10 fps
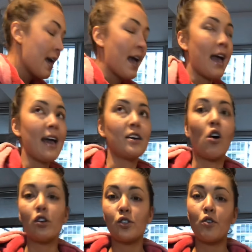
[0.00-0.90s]
And
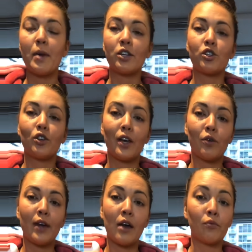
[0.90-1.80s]
also make sure that you
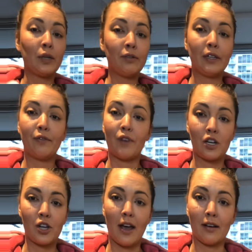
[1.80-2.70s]
get really
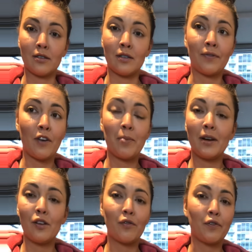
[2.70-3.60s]
fresh eggs. If they've been
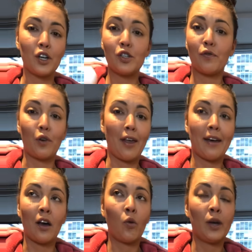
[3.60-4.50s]
in your fridge for
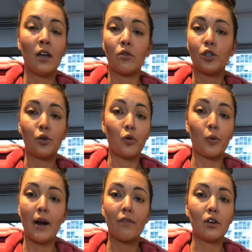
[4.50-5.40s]
like a week or 2 or
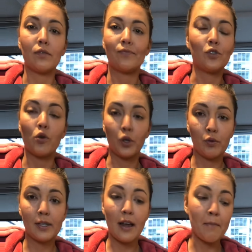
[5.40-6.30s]
whatever, don't
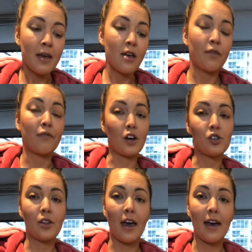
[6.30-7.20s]
use them. The fresher
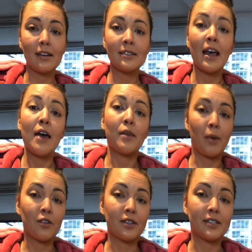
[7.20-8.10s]
the eggs, the
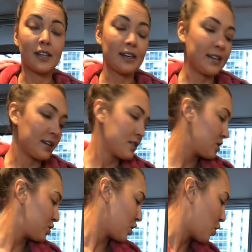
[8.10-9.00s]
better this is gonna taste.
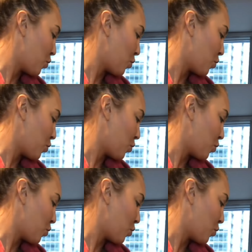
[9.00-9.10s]
So